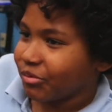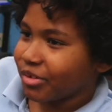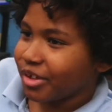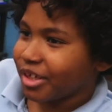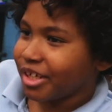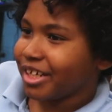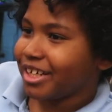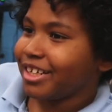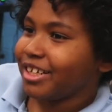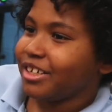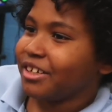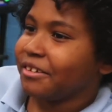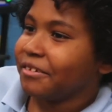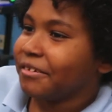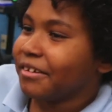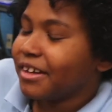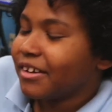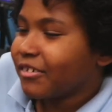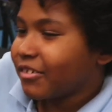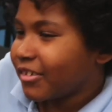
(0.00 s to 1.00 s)

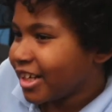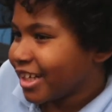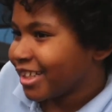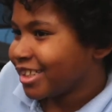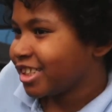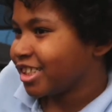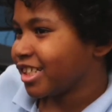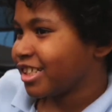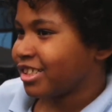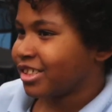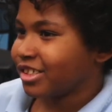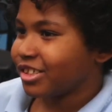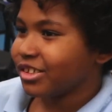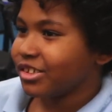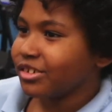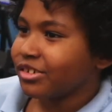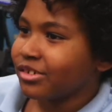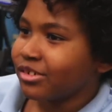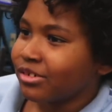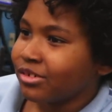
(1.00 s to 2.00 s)
when it's just
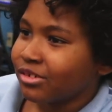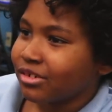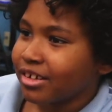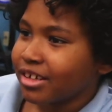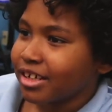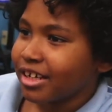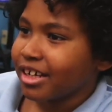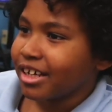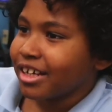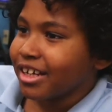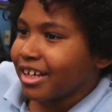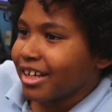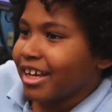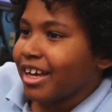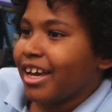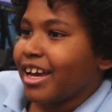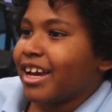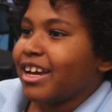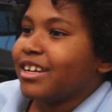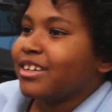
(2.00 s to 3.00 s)
you
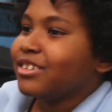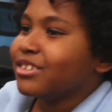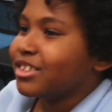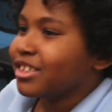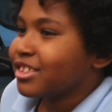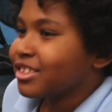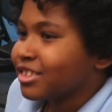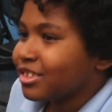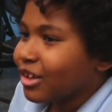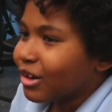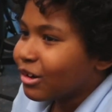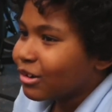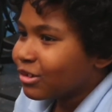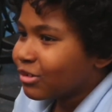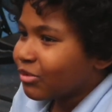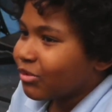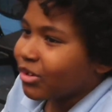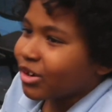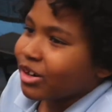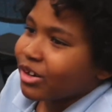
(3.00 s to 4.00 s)
and you just go to
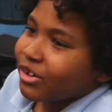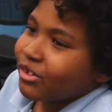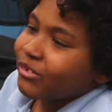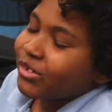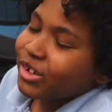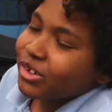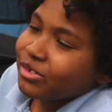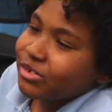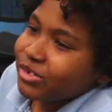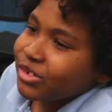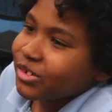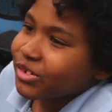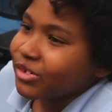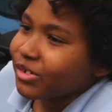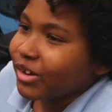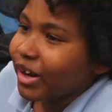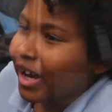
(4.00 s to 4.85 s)
work? What do you do